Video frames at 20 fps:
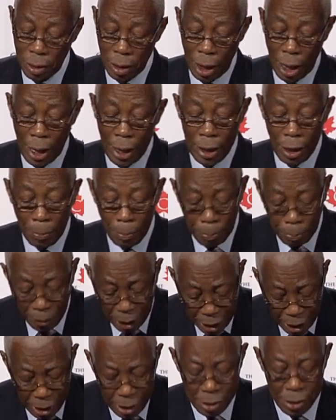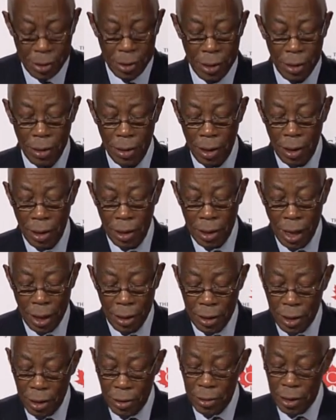I am pleased that
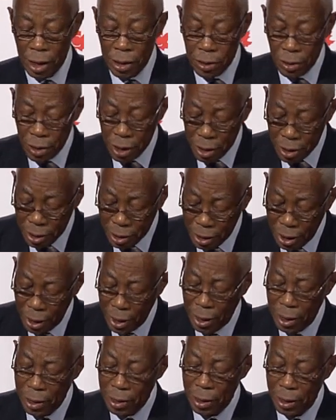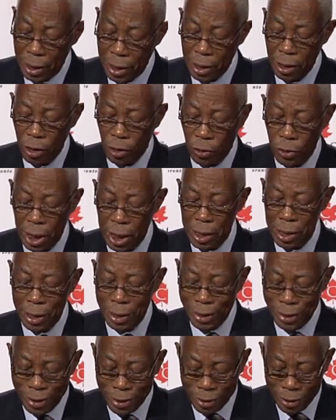there's a sustained increase
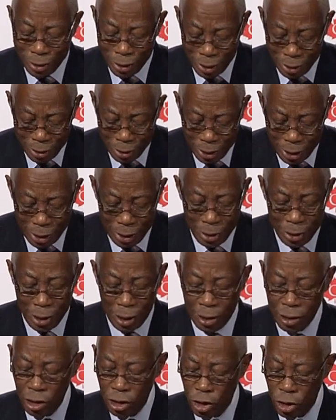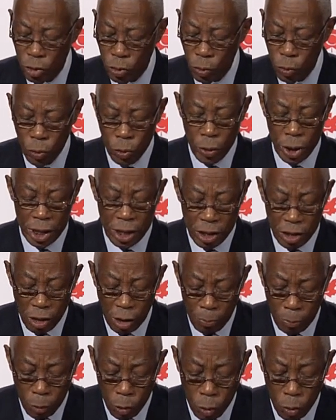in Canadian tourist
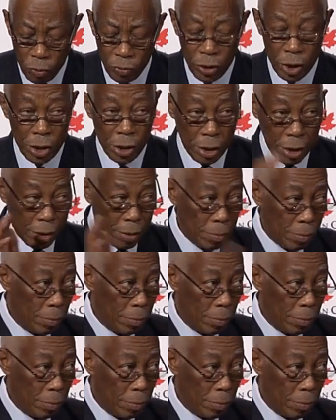stopovers.